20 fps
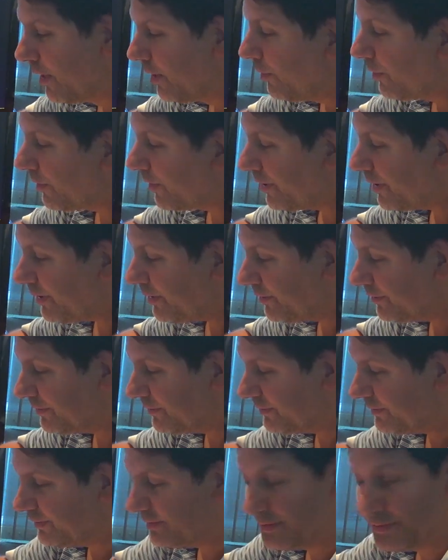We're going to
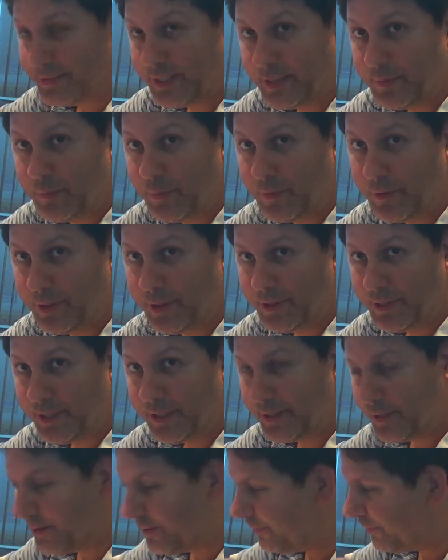use the ZedBoard
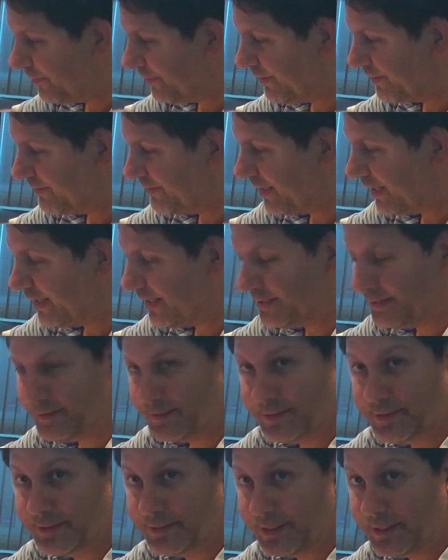here with a
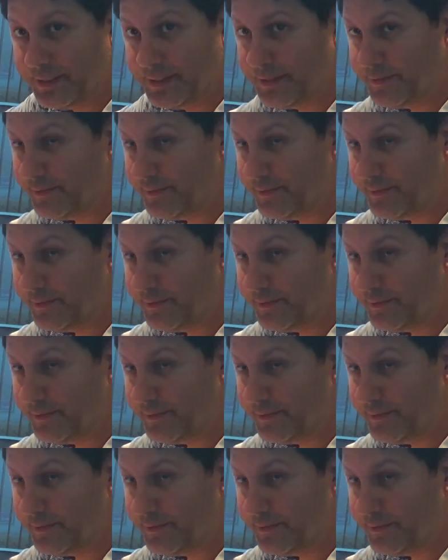Xilinx Zinc